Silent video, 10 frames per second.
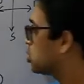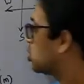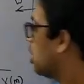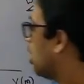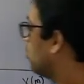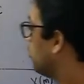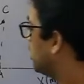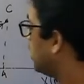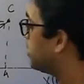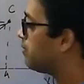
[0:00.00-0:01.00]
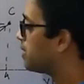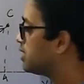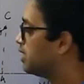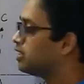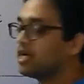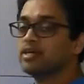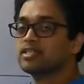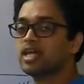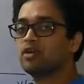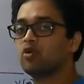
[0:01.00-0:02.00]
So how will I represent? Let us
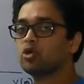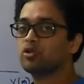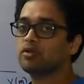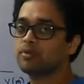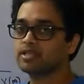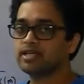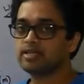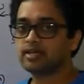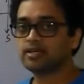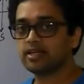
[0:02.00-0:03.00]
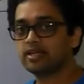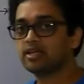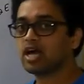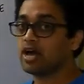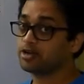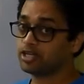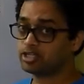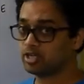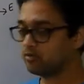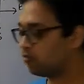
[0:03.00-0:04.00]
say I want to represent it in
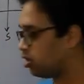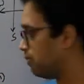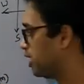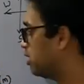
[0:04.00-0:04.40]
Cartesian form.